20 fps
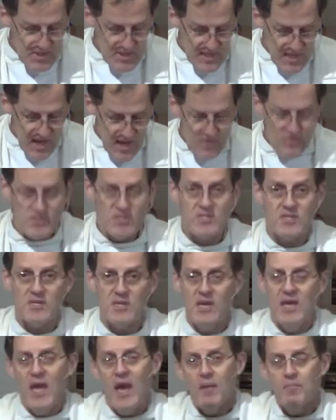counted,
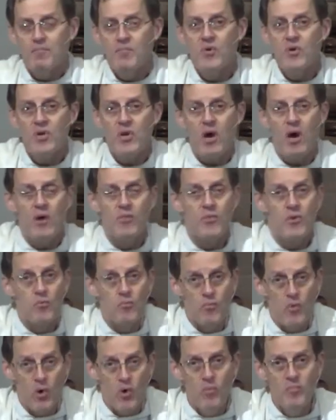and put on the
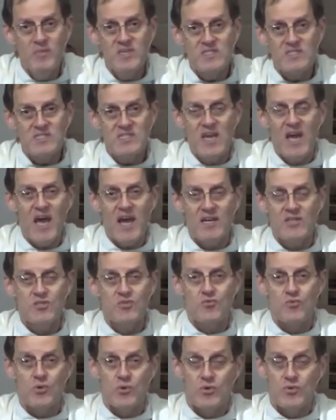Roman
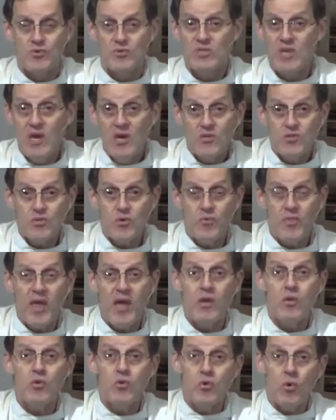tax rolls so
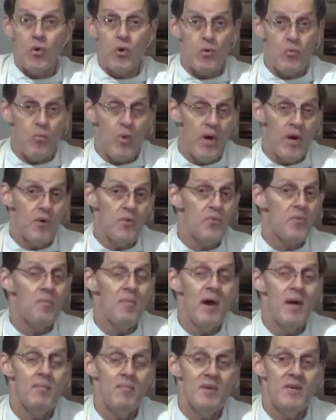that your wealth
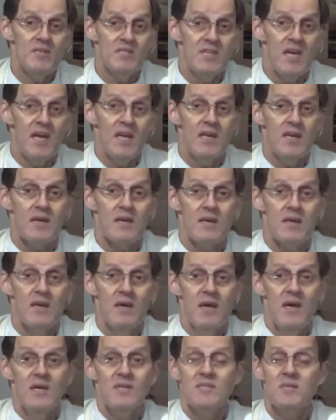might be taken
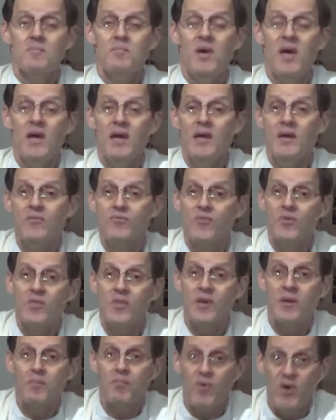to pay for
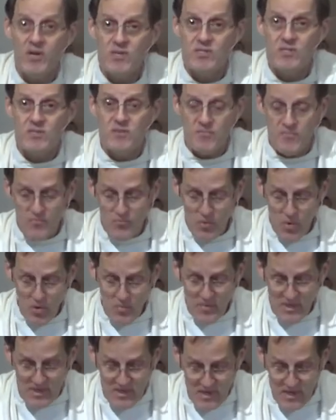the oppressive
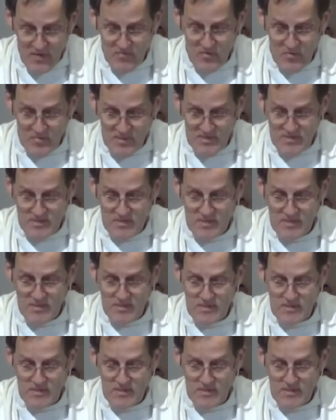Roman government.